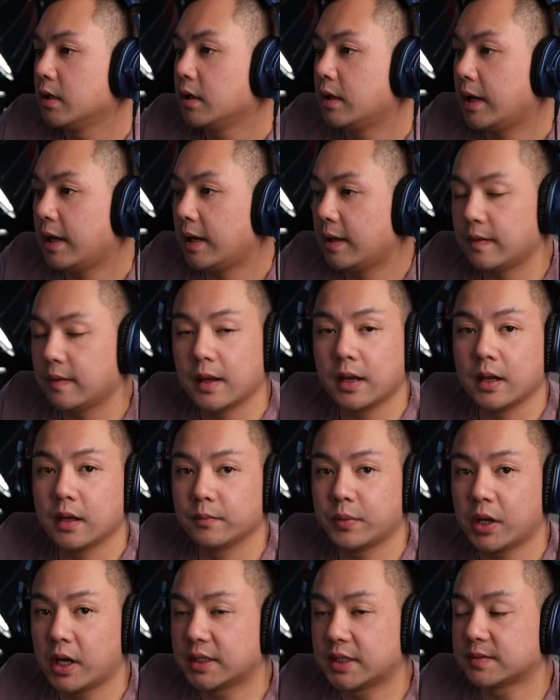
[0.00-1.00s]
and then
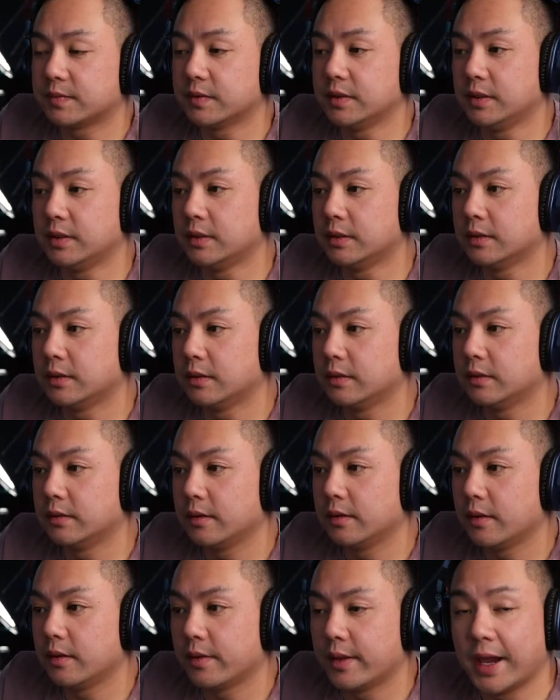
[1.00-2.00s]
possibly
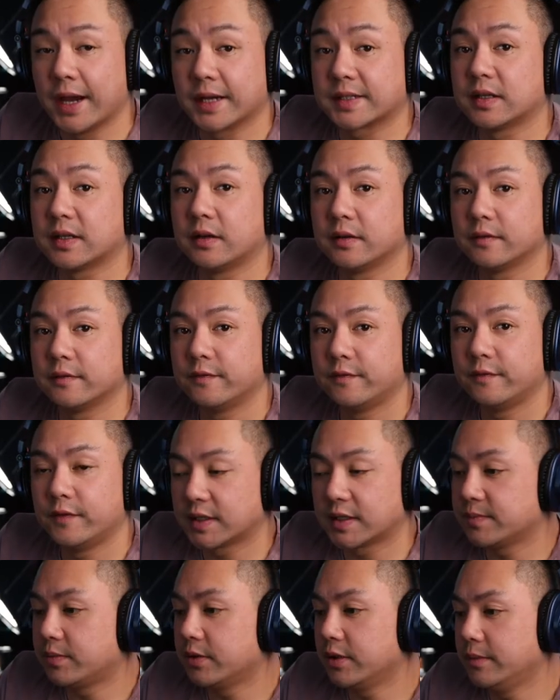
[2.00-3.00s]
the Axon
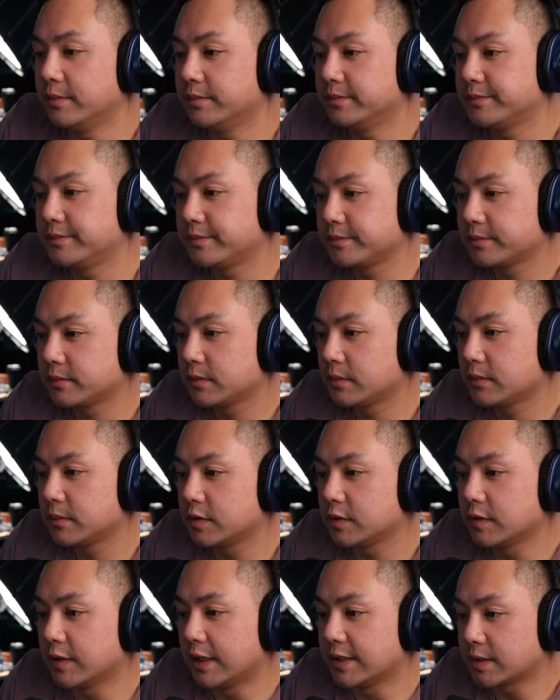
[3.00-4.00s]
fixed blade.
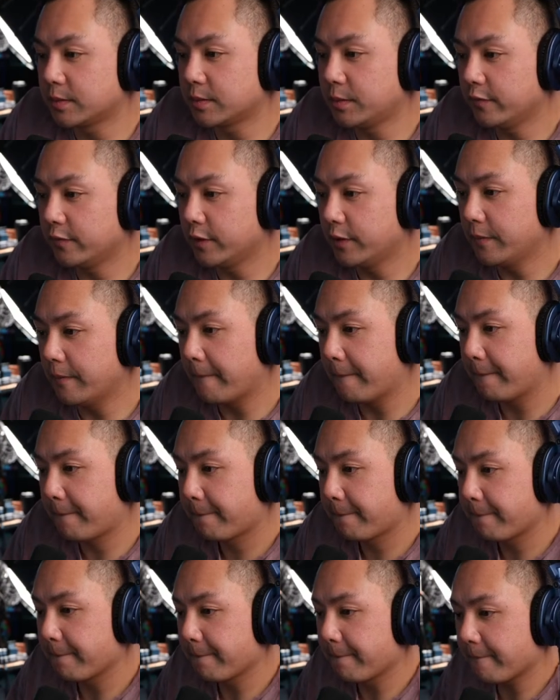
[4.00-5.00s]
So that's going to be
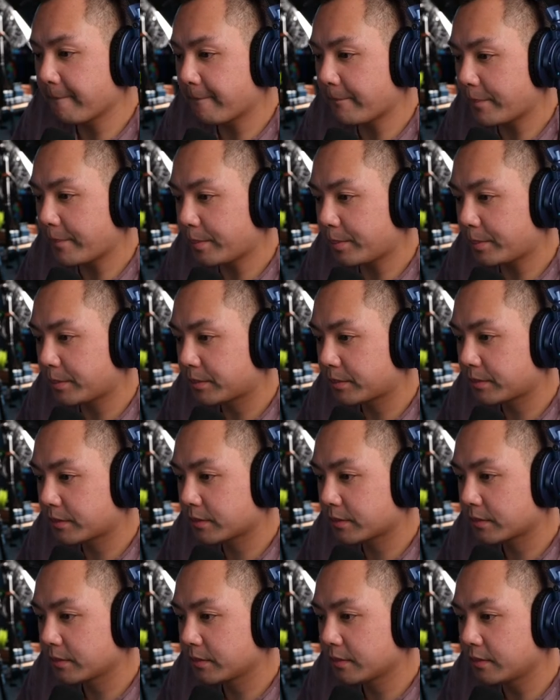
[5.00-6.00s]

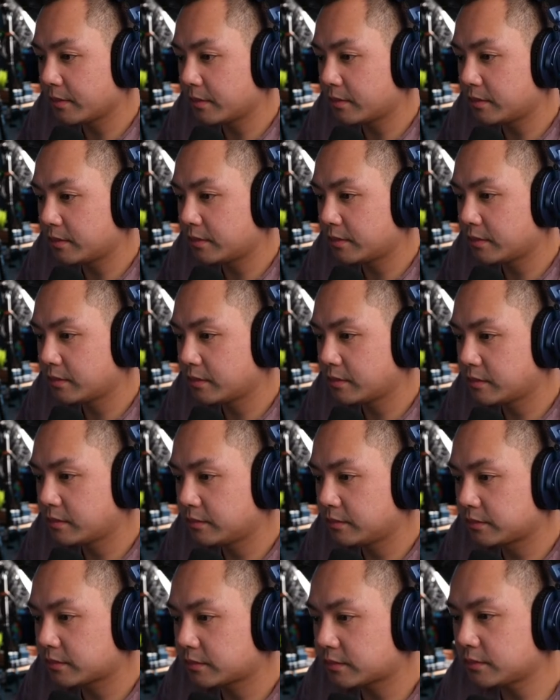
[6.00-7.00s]

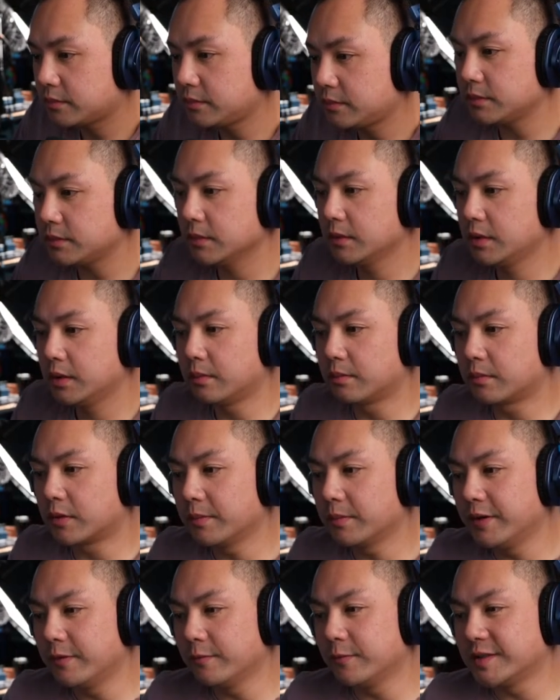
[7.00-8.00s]
fun.
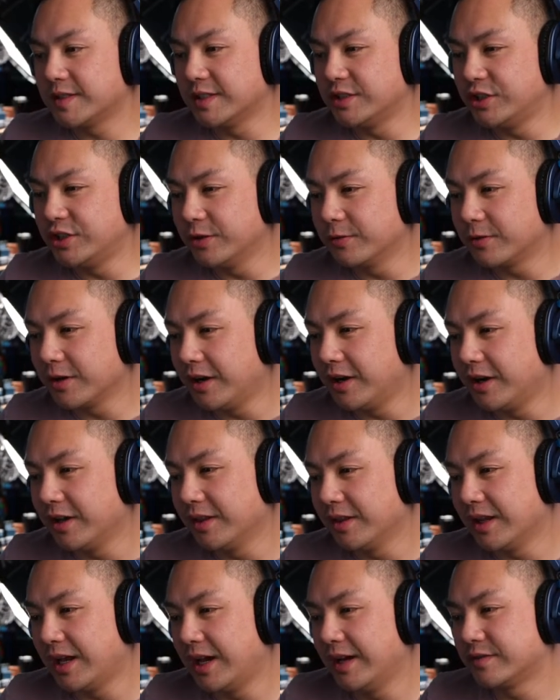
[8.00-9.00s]
Mervin was a joke on
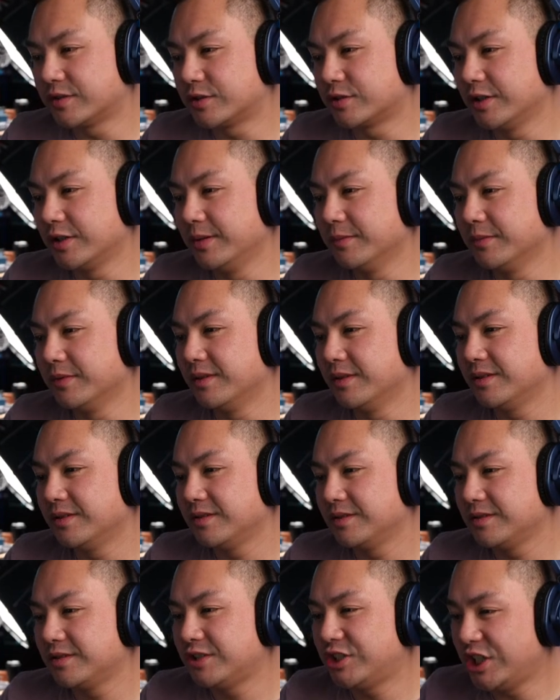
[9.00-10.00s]
live stream
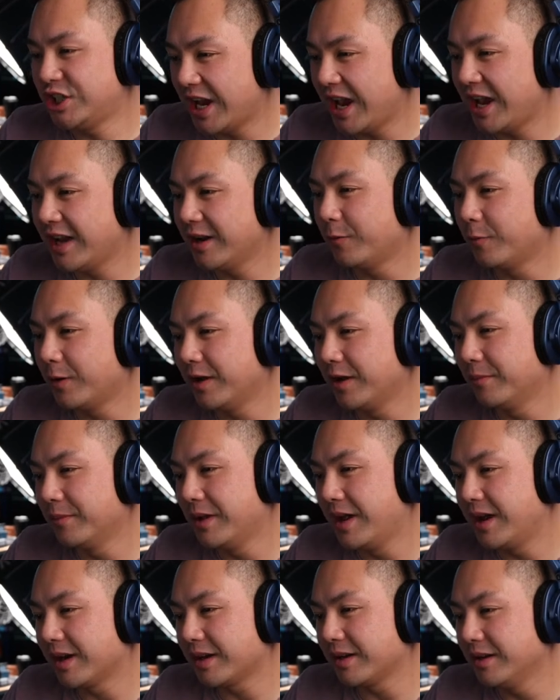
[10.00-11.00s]
chat a while
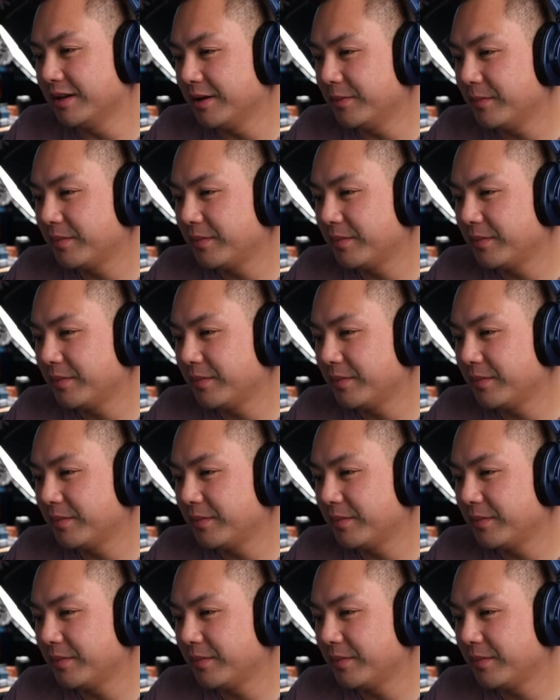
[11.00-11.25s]
back. Yeah.